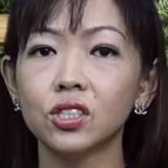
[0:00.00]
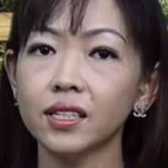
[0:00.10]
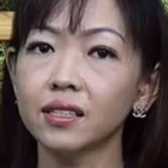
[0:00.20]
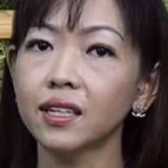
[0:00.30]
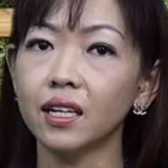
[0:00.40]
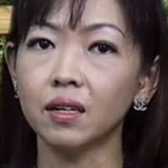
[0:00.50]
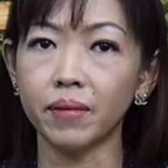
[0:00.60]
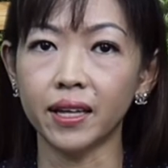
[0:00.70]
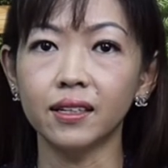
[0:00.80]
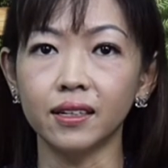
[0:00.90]
Jackson and
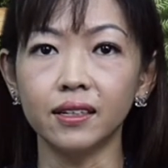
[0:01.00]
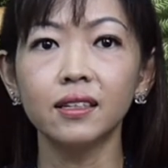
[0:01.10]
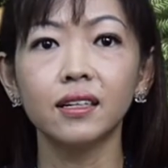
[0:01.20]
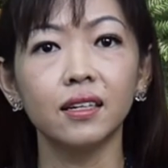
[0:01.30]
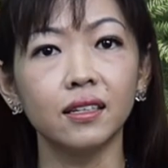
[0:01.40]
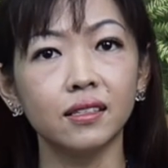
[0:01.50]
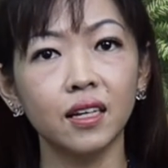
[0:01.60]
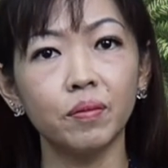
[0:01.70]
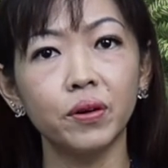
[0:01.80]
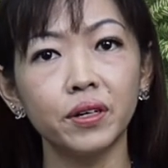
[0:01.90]
Amanda, a
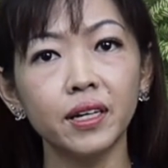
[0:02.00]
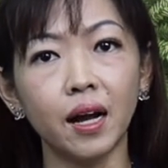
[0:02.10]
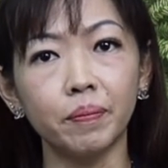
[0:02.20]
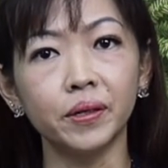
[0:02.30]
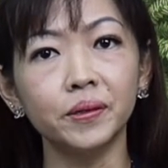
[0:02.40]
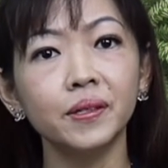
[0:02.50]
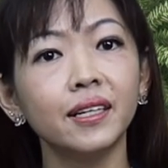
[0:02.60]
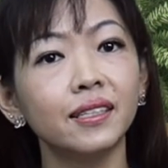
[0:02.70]
Singaporean couple,